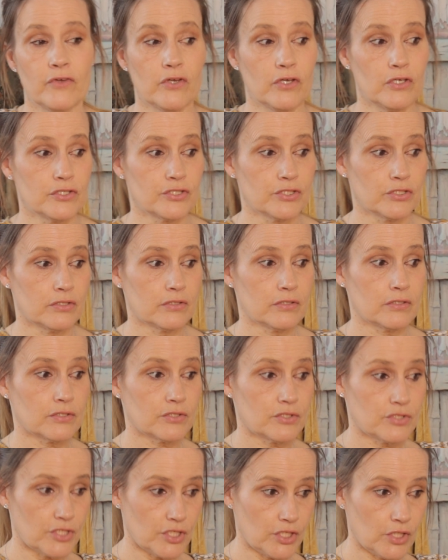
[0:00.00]
version
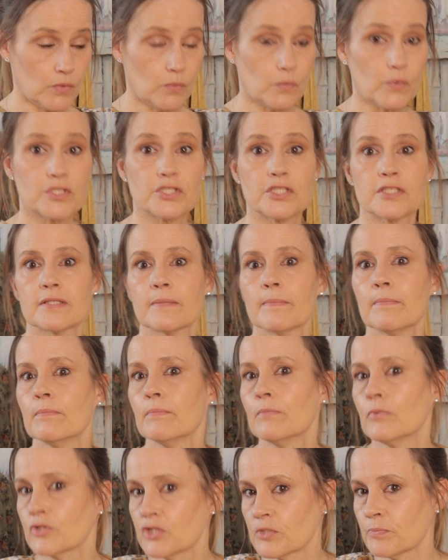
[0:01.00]
two, which is
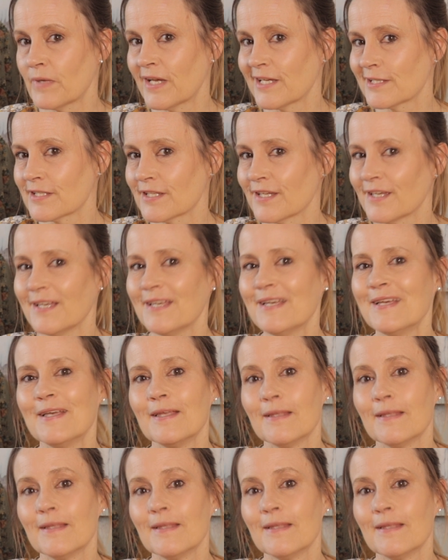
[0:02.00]
much better.